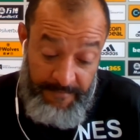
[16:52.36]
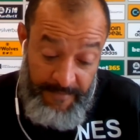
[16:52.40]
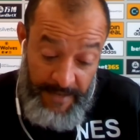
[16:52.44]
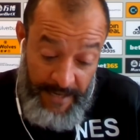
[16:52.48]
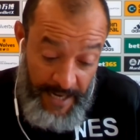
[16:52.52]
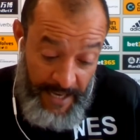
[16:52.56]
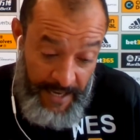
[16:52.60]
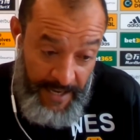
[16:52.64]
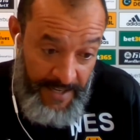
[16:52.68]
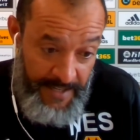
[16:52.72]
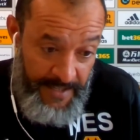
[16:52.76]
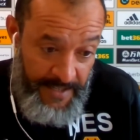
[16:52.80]

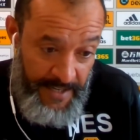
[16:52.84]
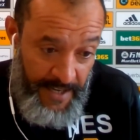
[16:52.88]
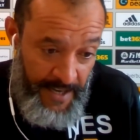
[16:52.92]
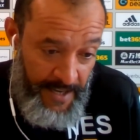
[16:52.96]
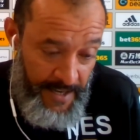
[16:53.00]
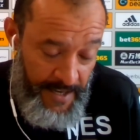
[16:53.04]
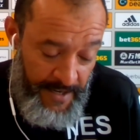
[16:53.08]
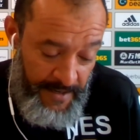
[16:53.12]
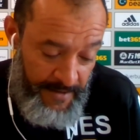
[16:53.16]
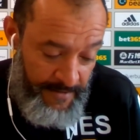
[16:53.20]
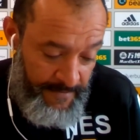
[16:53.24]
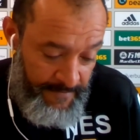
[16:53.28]
like I say,
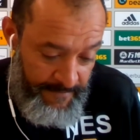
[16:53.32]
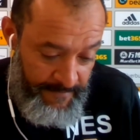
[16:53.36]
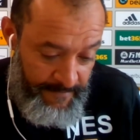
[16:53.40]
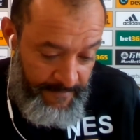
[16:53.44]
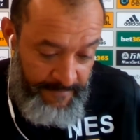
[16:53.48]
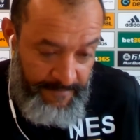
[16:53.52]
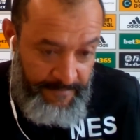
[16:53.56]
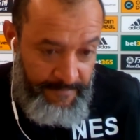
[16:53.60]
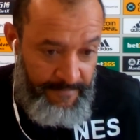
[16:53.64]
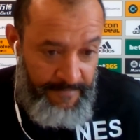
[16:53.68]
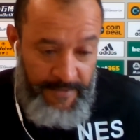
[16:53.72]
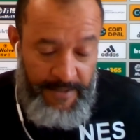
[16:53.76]
Ian.
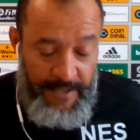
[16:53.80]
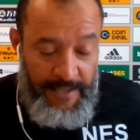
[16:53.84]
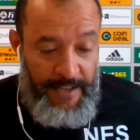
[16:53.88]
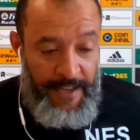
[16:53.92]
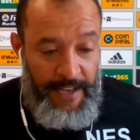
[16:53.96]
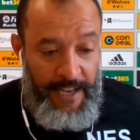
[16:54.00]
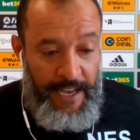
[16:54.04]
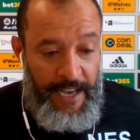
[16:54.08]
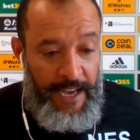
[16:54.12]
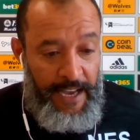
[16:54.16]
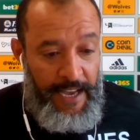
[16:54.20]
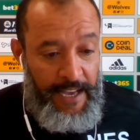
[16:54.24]

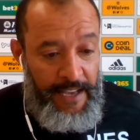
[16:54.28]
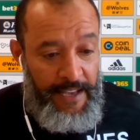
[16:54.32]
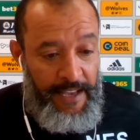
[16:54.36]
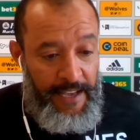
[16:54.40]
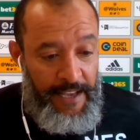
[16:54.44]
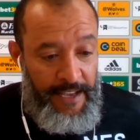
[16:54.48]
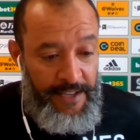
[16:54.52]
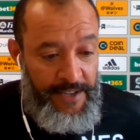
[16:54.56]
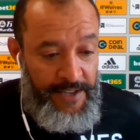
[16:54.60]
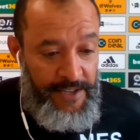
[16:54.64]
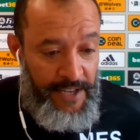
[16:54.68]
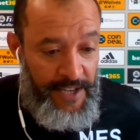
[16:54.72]

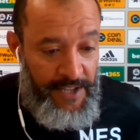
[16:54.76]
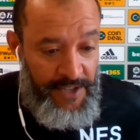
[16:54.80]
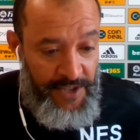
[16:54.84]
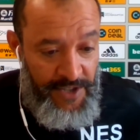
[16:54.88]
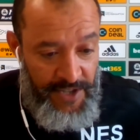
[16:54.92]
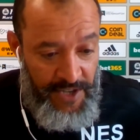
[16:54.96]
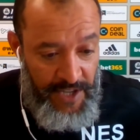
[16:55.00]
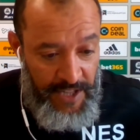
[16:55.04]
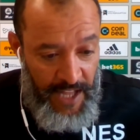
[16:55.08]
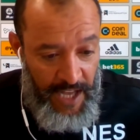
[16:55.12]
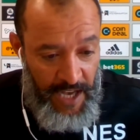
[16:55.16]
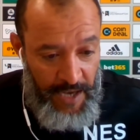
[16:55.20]

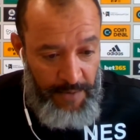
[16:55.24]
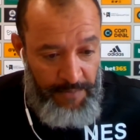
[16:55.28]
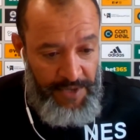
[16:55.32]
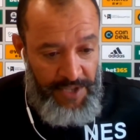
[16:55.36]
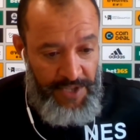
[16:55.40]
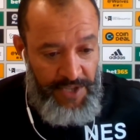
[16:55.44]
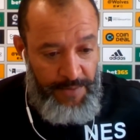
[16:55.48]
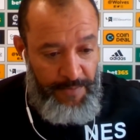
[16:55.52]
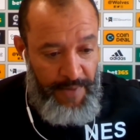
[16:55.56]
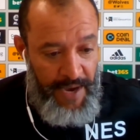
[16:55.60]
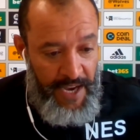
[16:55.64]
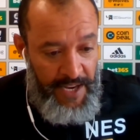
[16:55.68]
Each club,
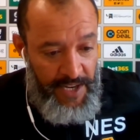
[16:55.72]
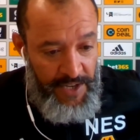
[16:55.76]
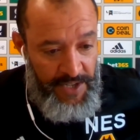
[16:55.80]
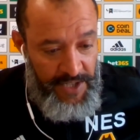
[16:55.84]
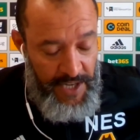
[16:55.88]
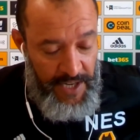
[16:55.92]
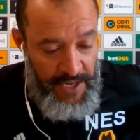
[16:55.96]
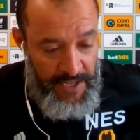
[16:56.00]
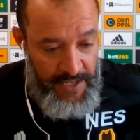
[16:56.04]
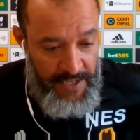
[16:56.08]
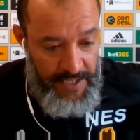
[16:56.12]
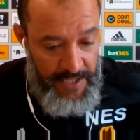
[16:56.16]
each
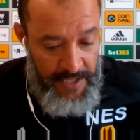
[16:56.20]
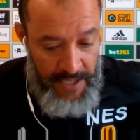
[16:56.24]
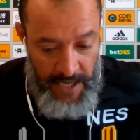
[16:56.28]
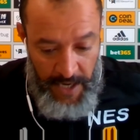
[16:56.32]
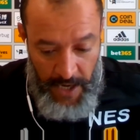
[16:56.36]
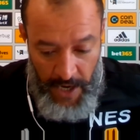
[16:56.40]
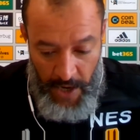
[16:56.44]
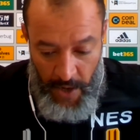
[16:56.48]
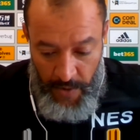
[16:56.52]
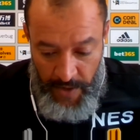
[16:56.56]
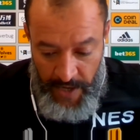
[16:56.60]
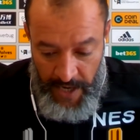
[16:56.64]
manager is
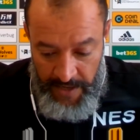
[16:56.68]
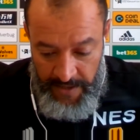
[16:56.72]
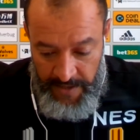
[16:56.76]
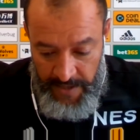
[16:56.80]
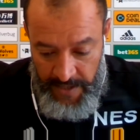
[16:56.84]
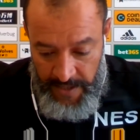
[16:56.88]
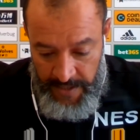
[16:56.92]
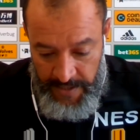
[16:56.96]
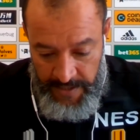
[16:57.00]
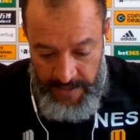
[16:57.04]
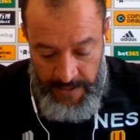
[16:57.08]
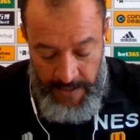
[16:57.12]
their own
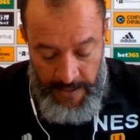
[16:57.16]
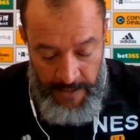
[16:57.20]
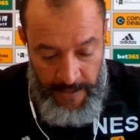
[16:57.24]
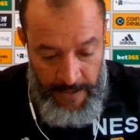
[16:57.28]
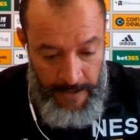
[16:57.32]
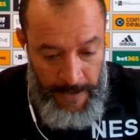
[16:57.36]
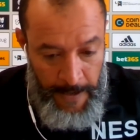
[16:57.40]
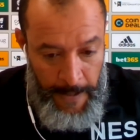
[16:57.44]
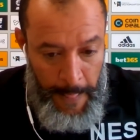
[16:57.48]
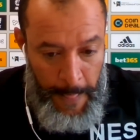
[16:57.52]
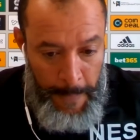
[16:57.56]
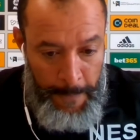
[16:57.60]
ideas.
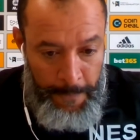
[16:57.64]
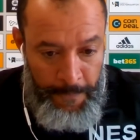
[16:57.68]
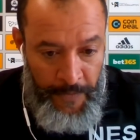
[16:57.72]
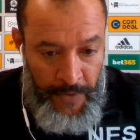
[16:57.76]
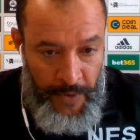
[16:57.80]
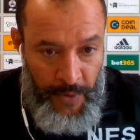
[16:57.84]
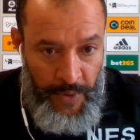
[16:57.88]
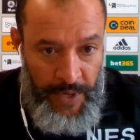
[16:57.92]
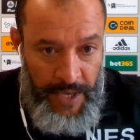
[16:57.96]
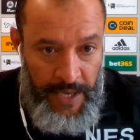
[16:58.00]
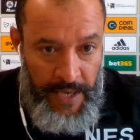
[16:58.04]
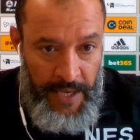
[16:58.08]

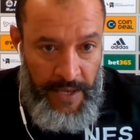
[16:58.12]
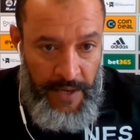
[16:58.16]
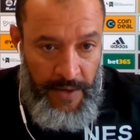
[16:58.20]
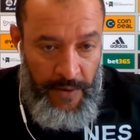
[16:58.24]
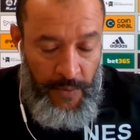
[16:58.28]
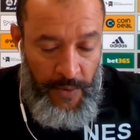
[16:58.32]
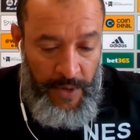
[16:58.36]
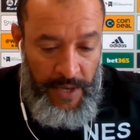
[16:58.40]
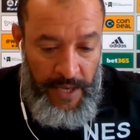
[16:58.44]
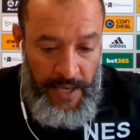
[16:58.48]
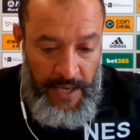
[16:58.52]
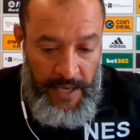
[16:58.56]
We
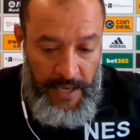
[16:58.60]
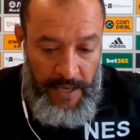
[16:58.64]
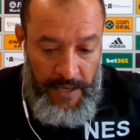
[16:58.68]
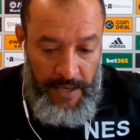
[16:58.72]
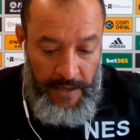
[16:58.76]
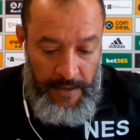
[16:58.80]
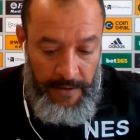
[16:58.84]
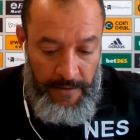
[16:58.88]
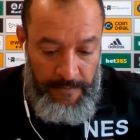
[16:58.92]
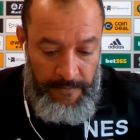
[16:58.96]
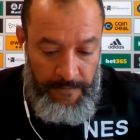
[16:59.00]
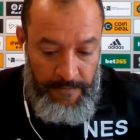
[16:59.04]

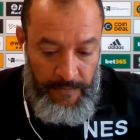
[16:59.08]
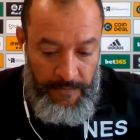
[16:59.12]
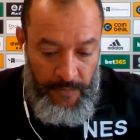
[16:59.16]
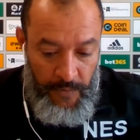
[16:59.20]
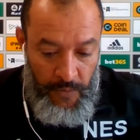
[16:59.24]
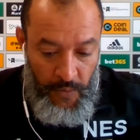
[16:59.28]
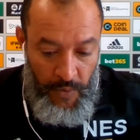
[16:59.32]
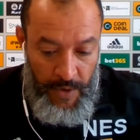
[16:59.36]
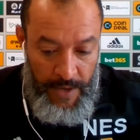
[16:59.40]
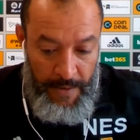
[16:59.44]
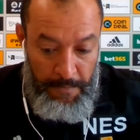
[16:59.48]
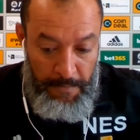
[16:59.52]

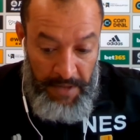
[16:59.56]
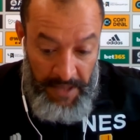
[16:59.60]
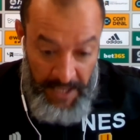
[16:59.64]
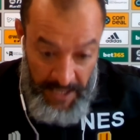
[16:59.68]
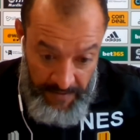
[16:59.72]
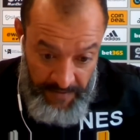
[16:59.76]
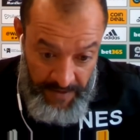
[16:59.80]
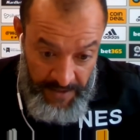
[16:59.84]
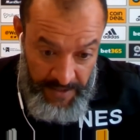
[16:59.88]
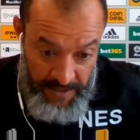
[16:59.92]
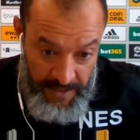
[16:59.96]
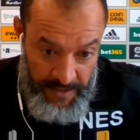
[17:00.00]

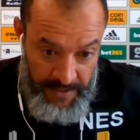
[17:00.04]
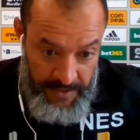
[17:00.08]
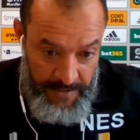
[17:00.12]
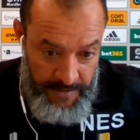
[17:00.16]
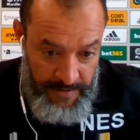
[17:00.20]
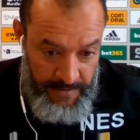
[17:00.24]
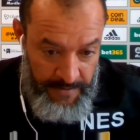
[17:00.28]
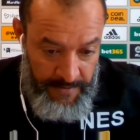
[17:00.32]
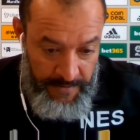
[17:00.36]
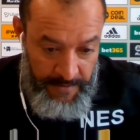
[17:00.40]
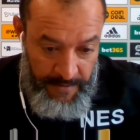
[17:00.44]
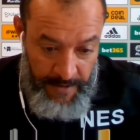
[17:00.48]
believe in
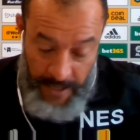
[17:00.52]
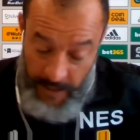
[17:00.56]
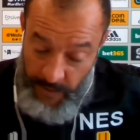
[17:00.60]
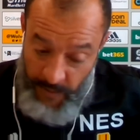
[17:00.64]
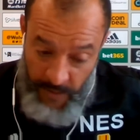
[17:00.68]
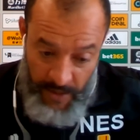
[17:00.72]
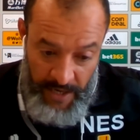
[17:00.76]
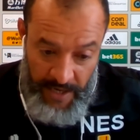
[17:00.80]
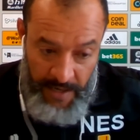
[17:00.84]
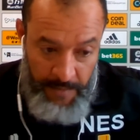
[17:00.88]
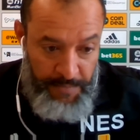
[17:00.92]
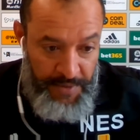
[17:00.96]
this, and
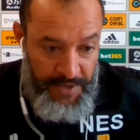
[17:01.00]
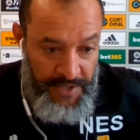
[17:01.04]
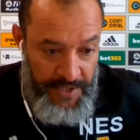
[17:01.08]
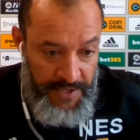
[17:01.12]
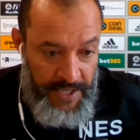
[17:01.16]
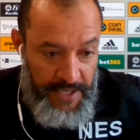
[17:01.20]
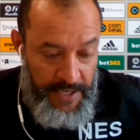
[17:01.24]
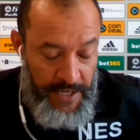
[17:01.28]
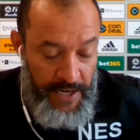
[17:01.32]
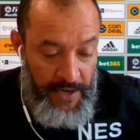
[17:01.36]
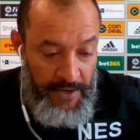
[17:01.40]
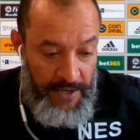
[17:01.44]
we're gonna
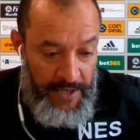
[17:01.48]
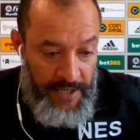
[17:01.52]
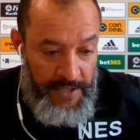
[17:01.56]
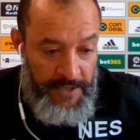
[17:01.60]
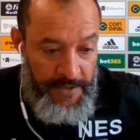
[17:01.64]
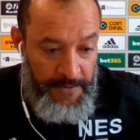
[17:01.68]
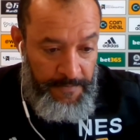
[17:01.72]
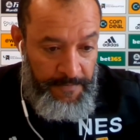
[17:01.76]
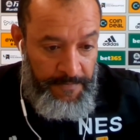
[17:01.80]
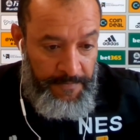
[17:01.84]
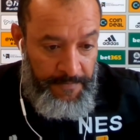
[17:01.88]
proceed on it.